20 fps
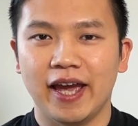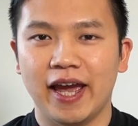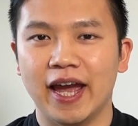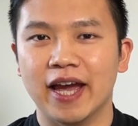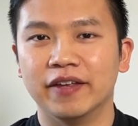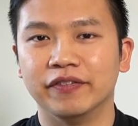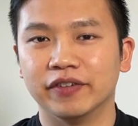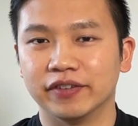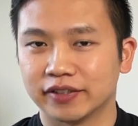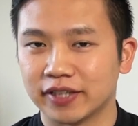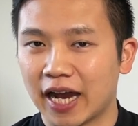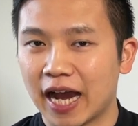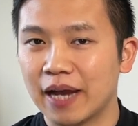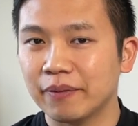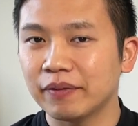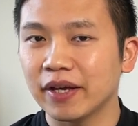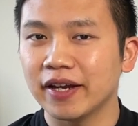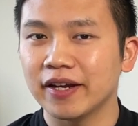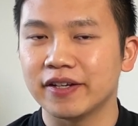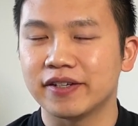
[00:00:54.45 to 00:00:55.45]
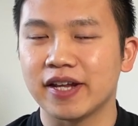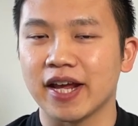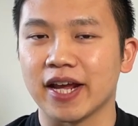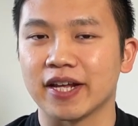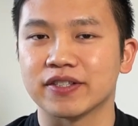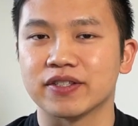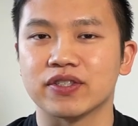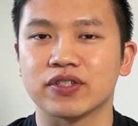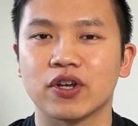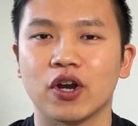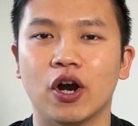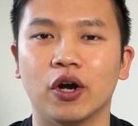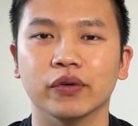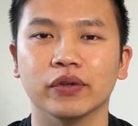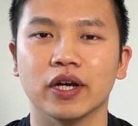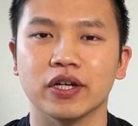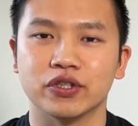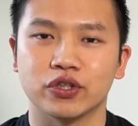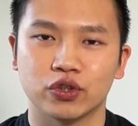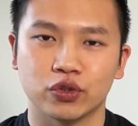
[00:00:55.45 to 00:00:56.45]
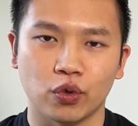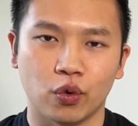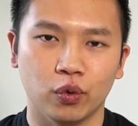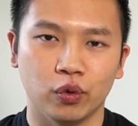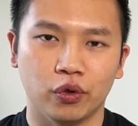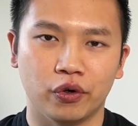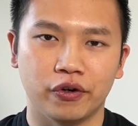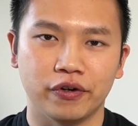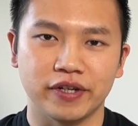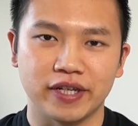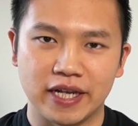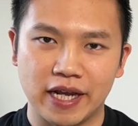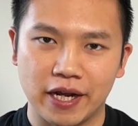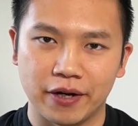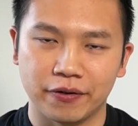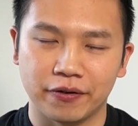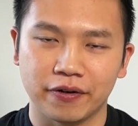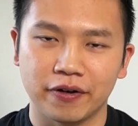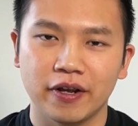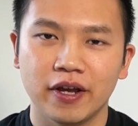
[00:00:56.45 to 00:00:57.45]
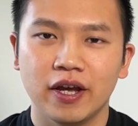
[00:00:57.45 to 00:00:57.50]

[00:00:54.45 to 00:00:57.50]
and the time that it takes is called a solar year.